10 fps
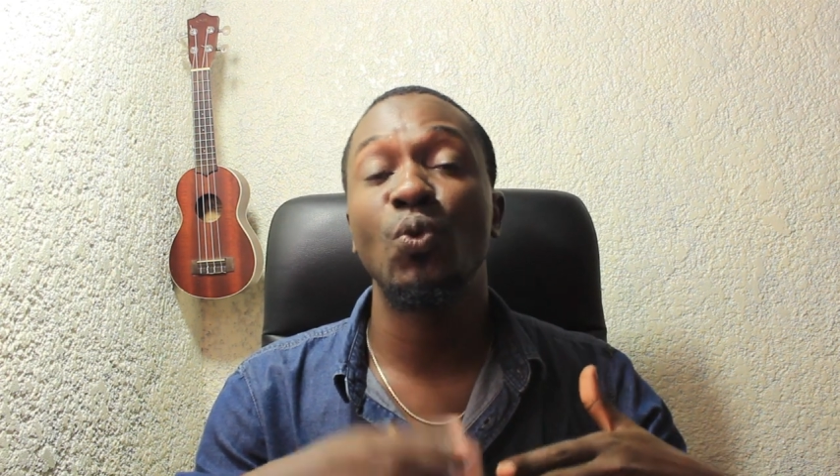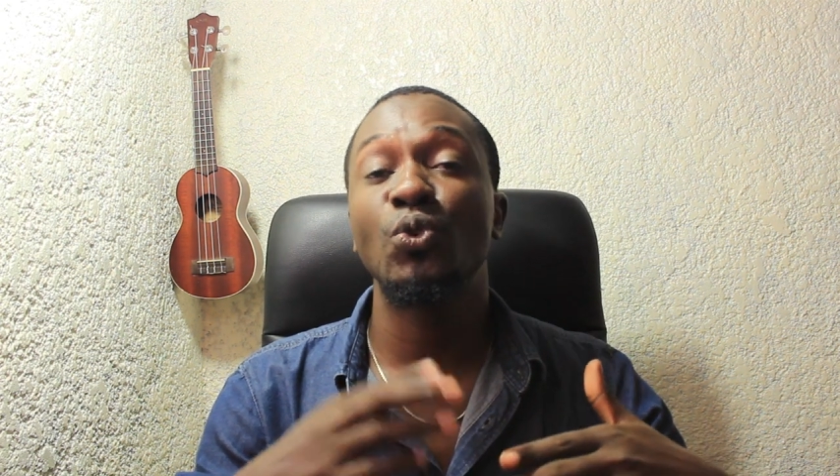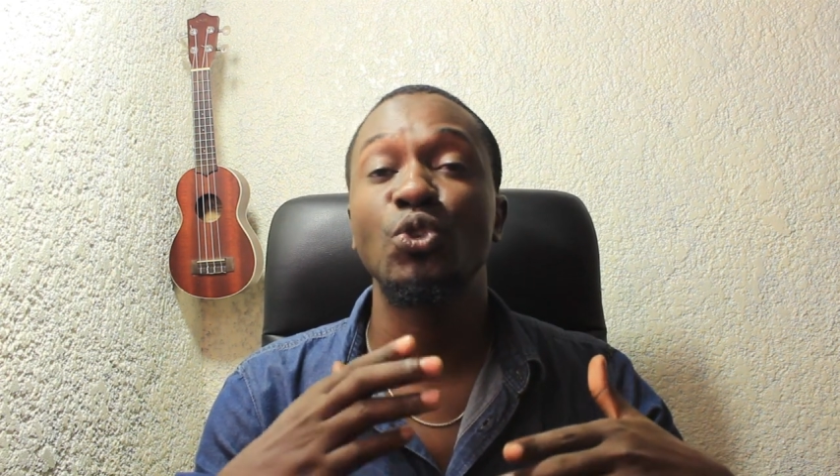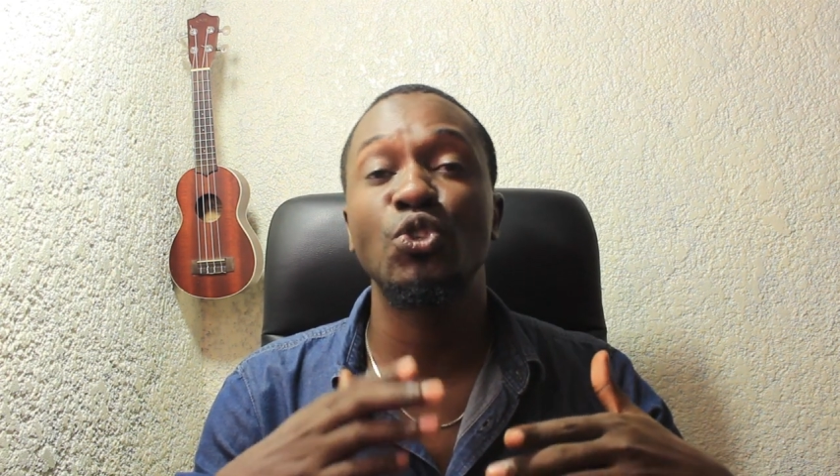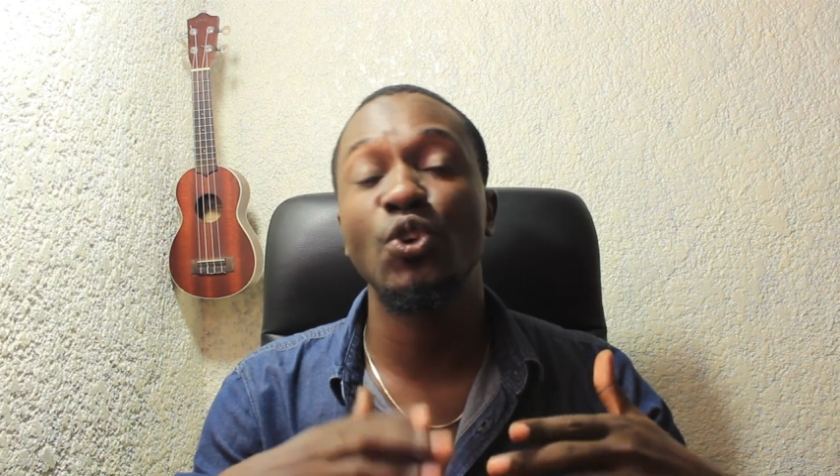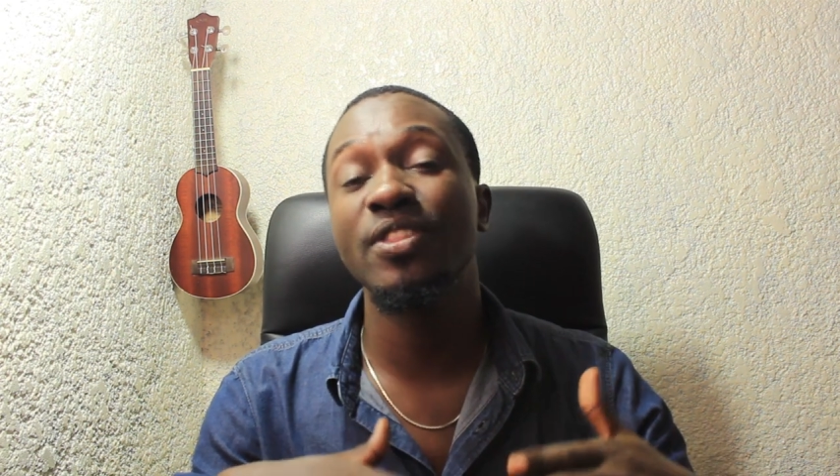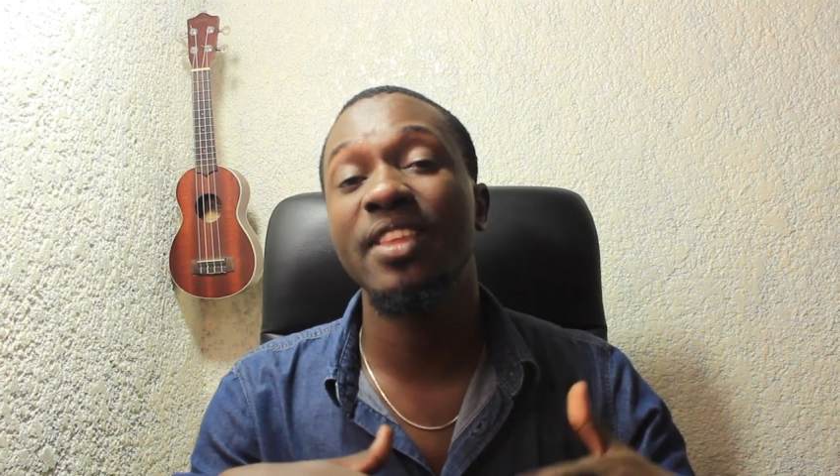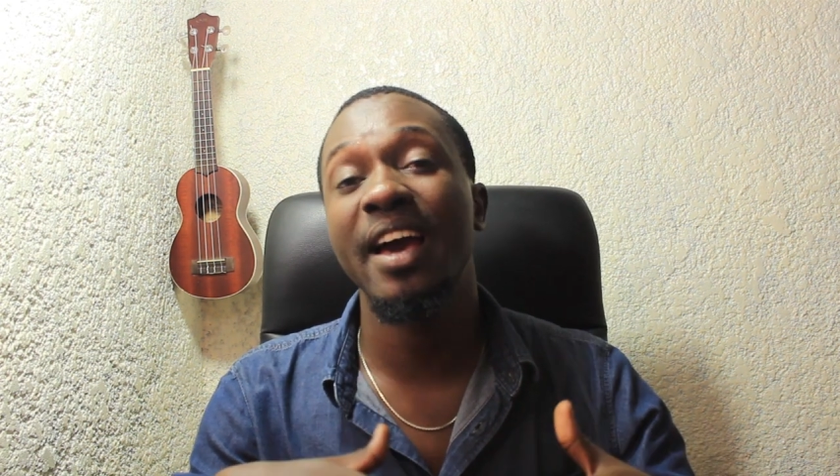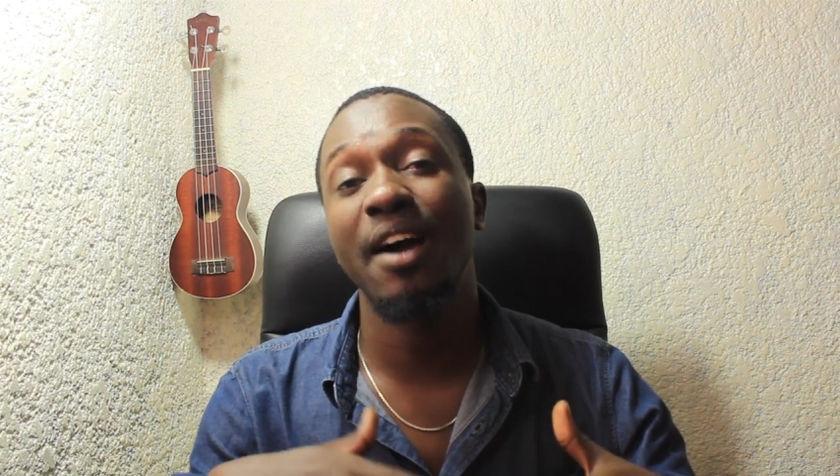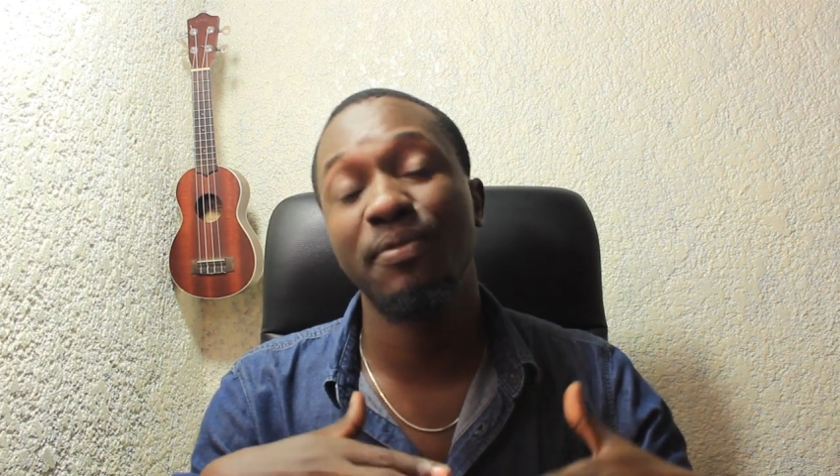want to join
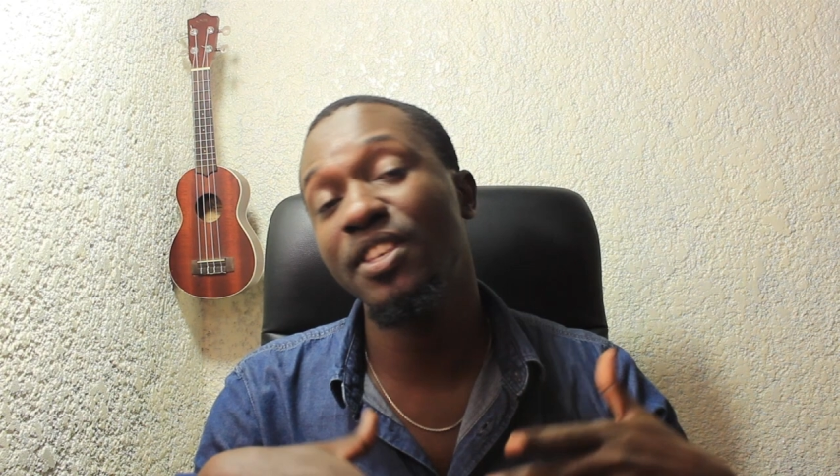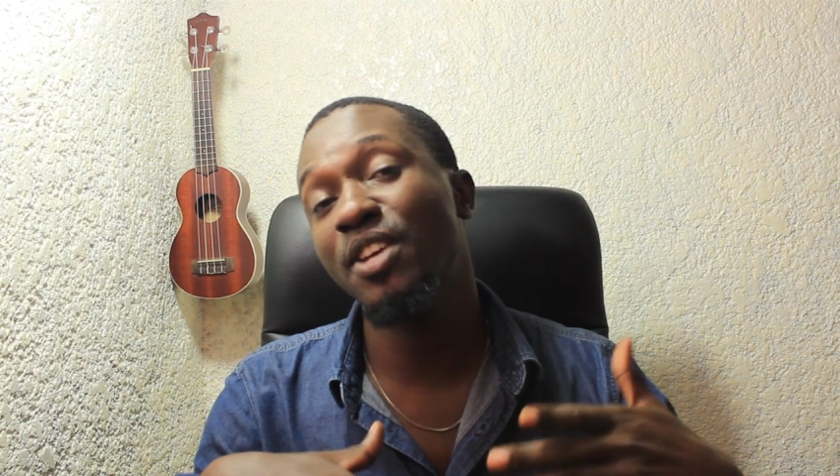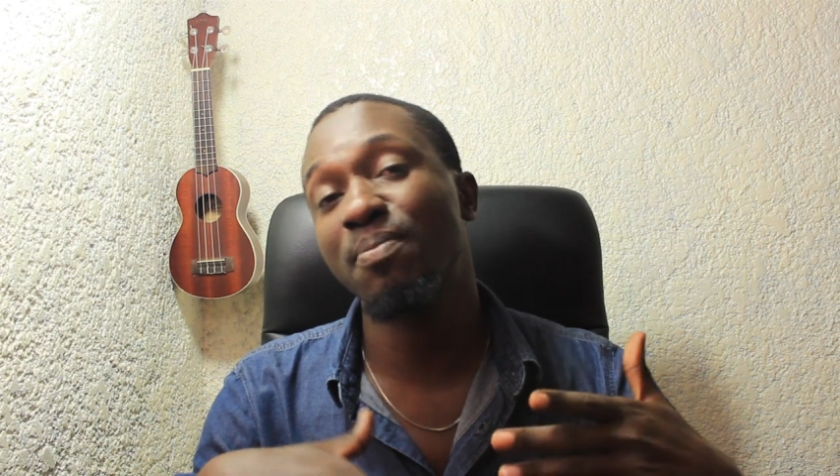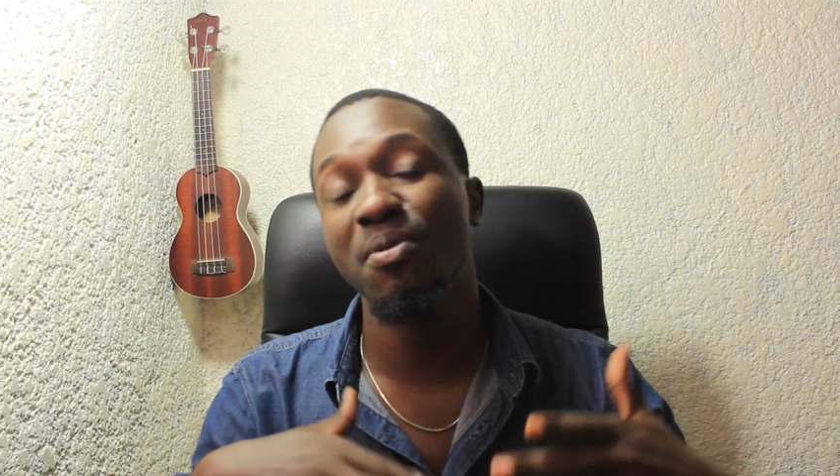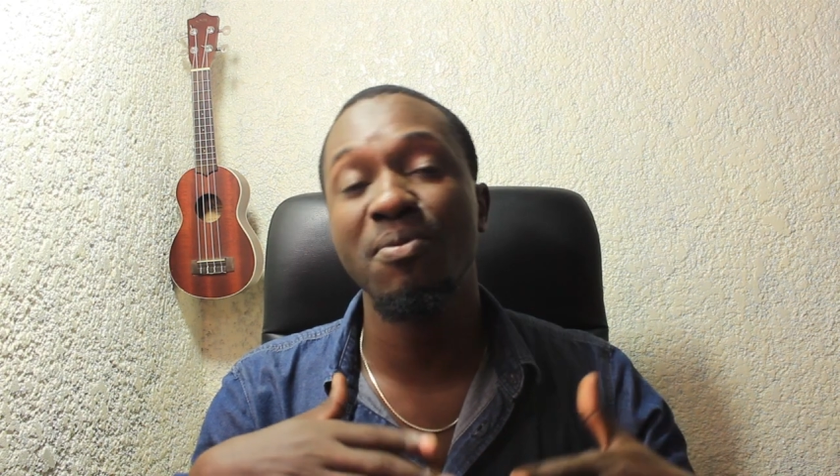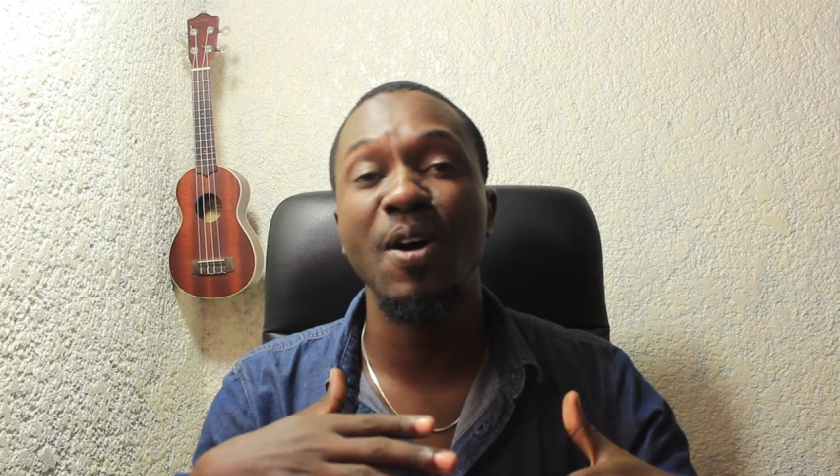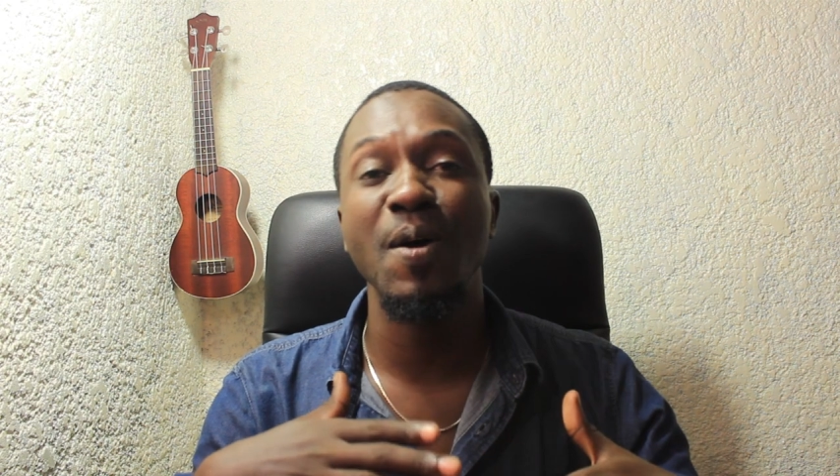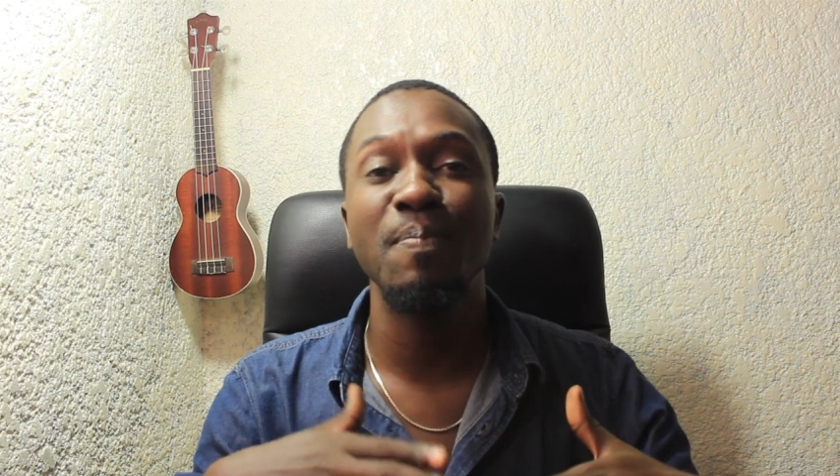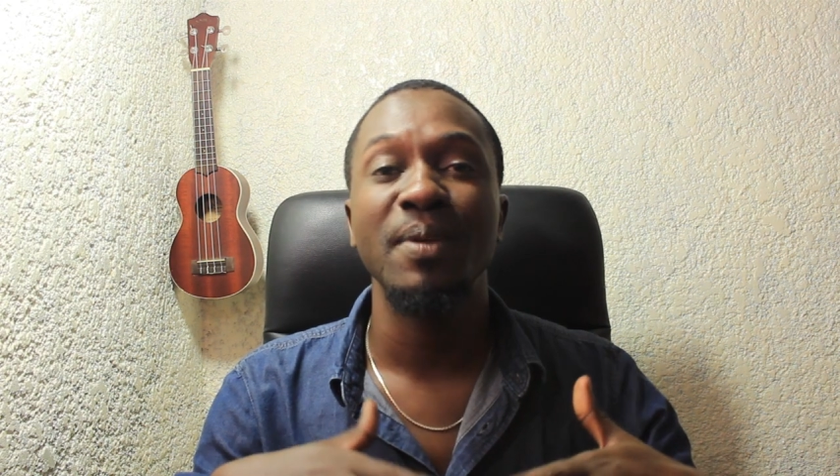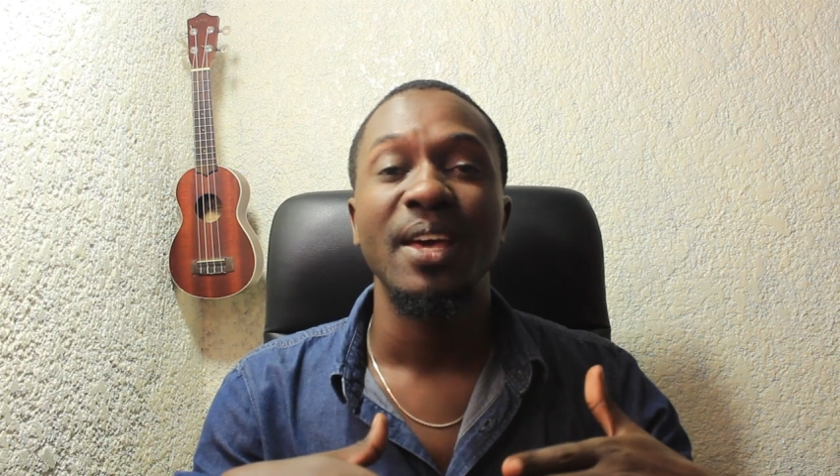their affiliate
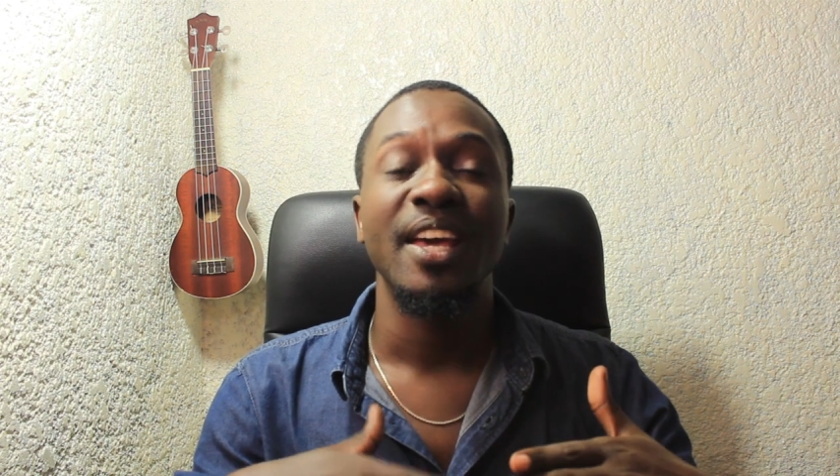program